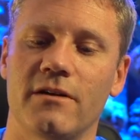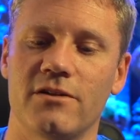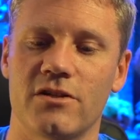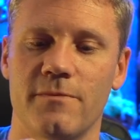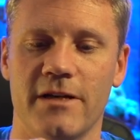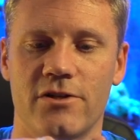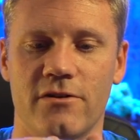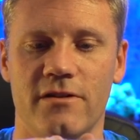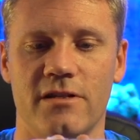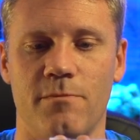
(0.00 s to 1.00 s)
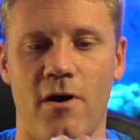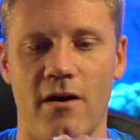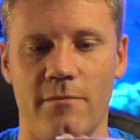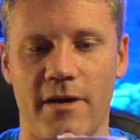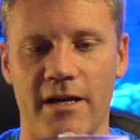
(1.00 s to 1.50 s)
and just make sure this
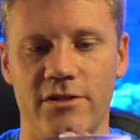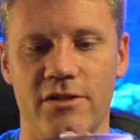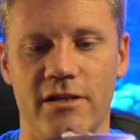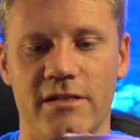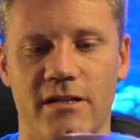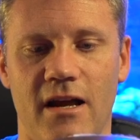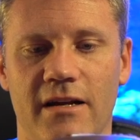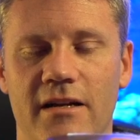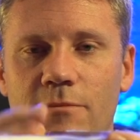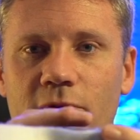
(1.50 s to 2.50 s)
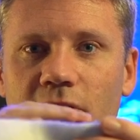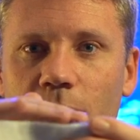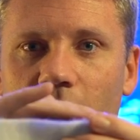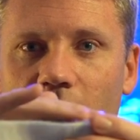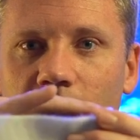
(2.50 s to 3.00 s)
bottom edge is lined up with the
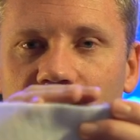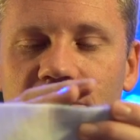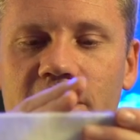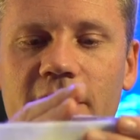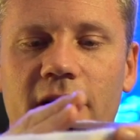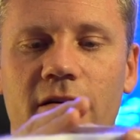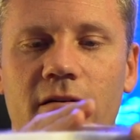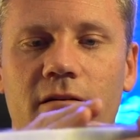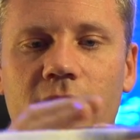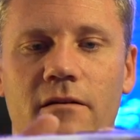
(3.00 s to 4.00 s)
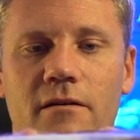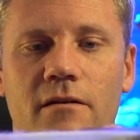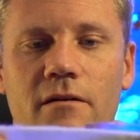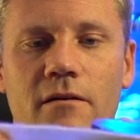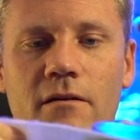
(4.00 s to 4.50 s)
bottom edge of here.
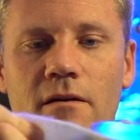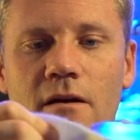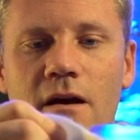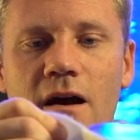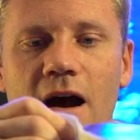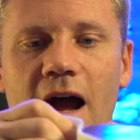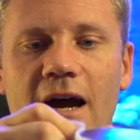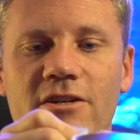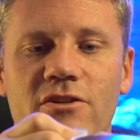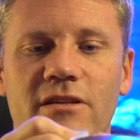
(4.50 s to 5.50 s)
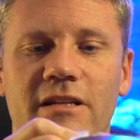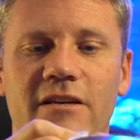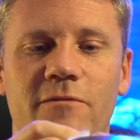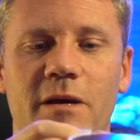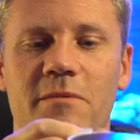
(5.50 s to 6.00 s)
I actually
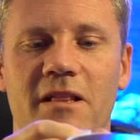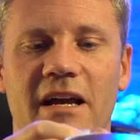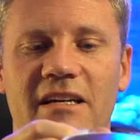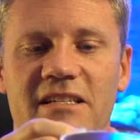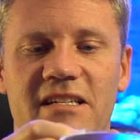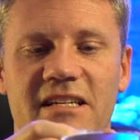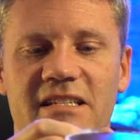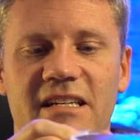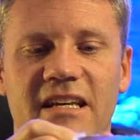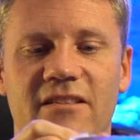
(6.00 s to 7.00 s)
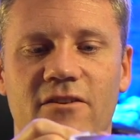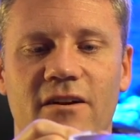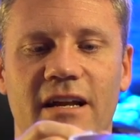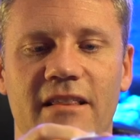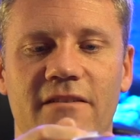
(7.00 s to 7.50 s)
leave maybe like a 1/16 or an
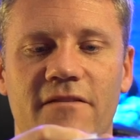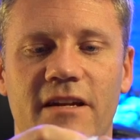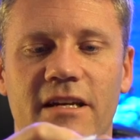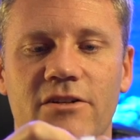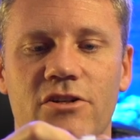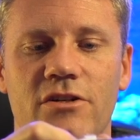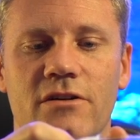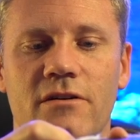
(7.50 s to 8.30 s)
1/8 of an inch